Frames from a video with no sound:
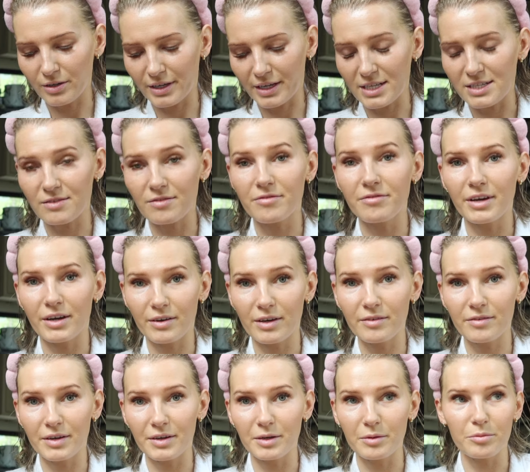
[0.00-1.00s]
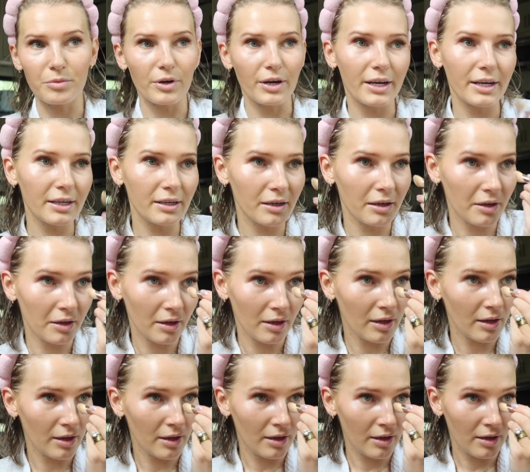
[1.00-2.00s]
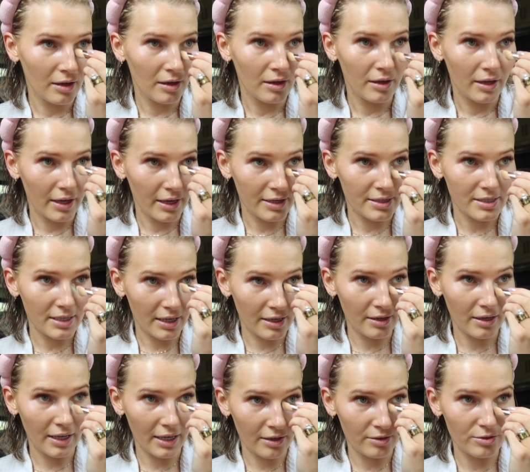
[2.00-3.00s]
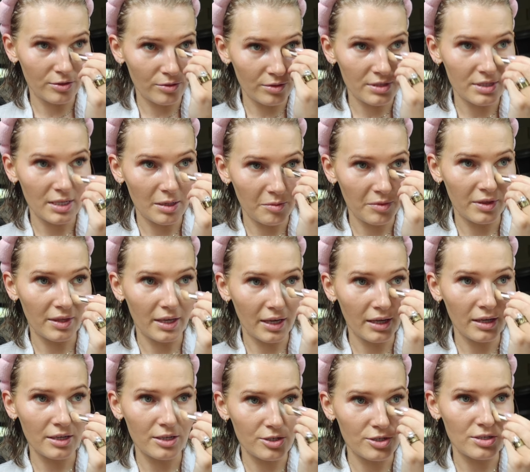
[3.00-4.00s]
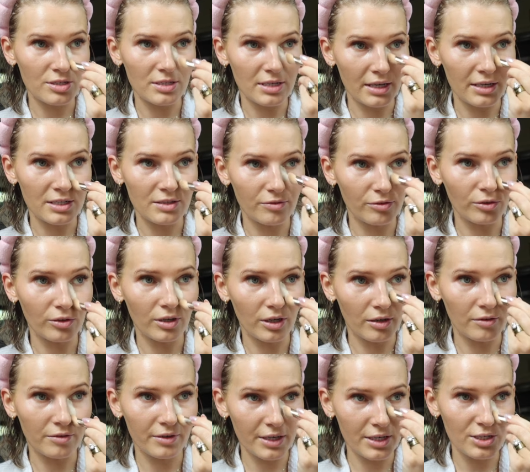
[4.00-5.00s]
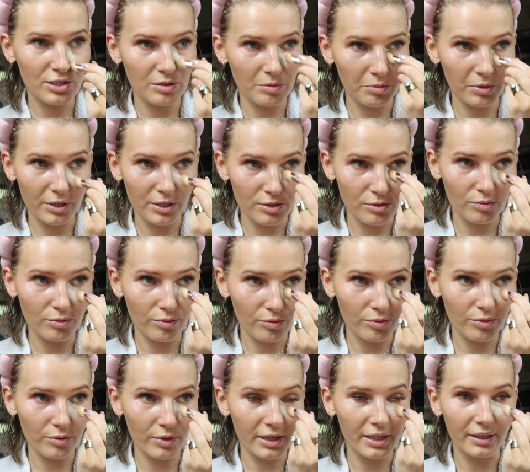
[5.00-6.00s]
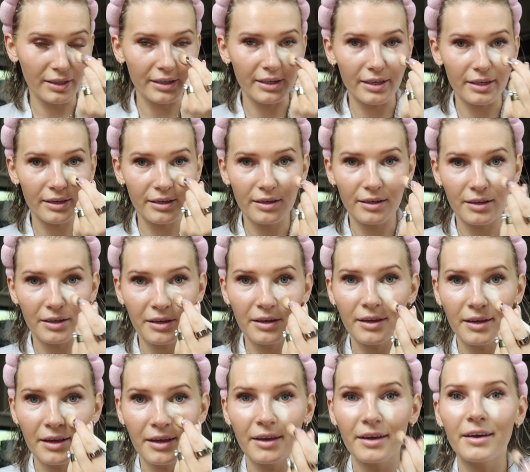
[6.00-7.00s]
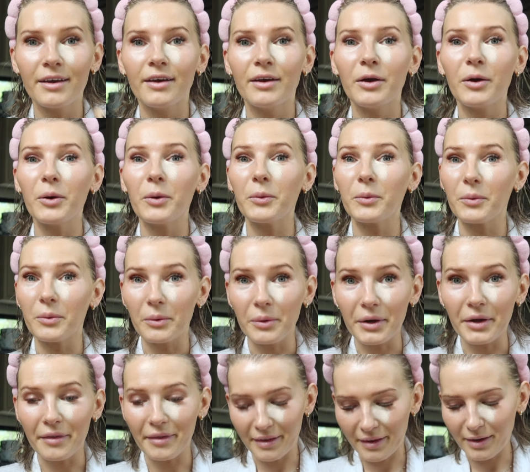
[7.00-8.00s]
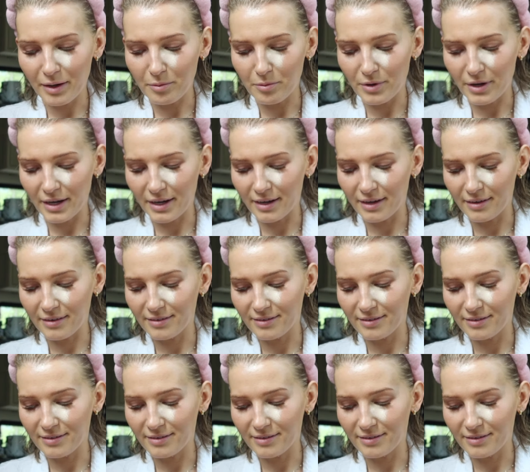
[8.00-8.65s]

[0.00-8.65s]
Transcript: Like it's very, very bright. And it's kind of kind of do the same thing. It's just not as full coverage, but it's really, really going to brighten.